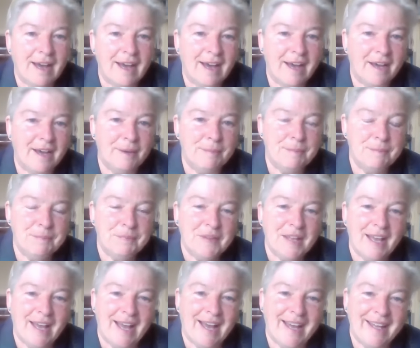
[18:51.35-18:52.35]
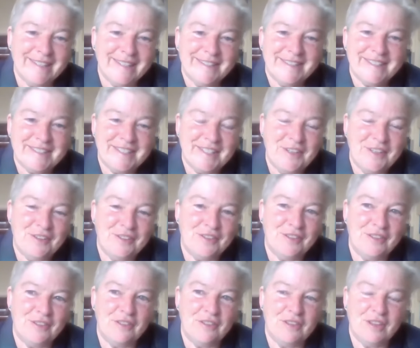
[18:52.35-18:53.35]
And
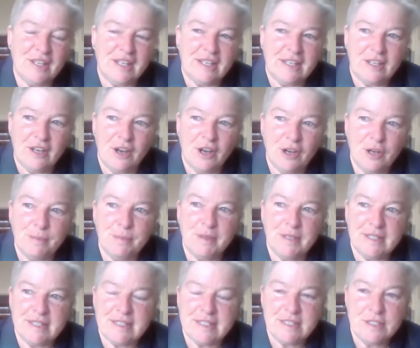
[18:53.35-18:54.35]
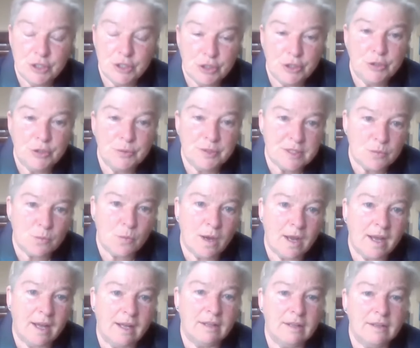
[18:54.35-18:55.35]
the herbalists knew as
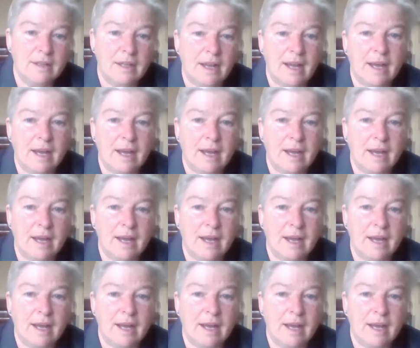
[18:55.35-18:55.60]
well,